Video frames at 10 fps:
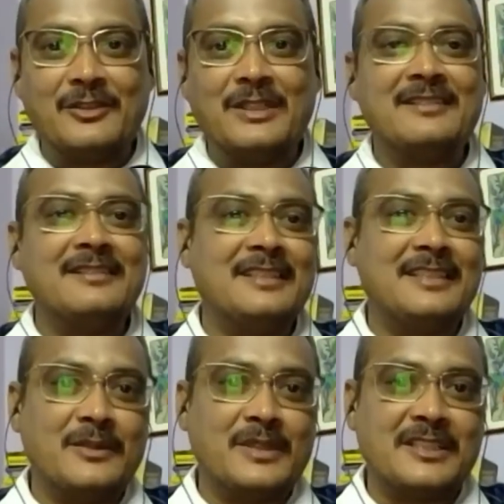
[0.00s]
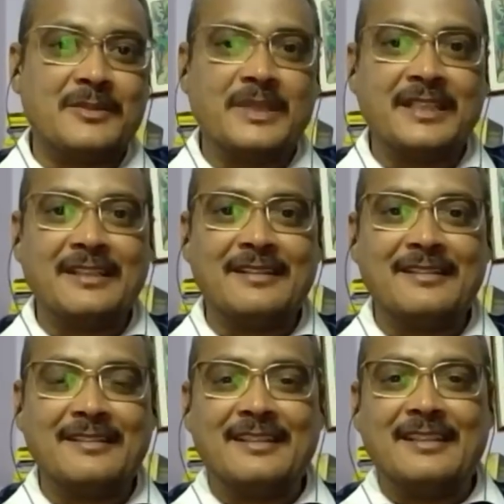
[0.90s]
today's distinguished speaker,
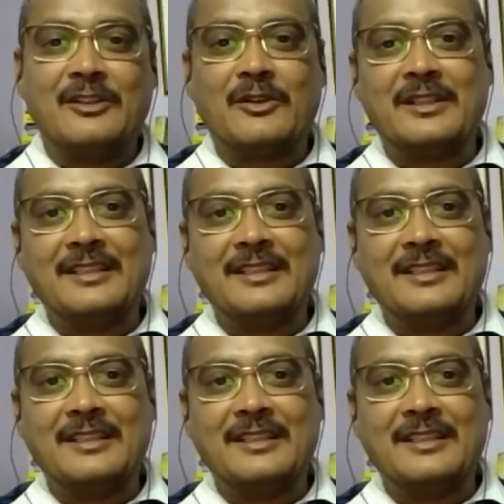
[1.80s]
Dr.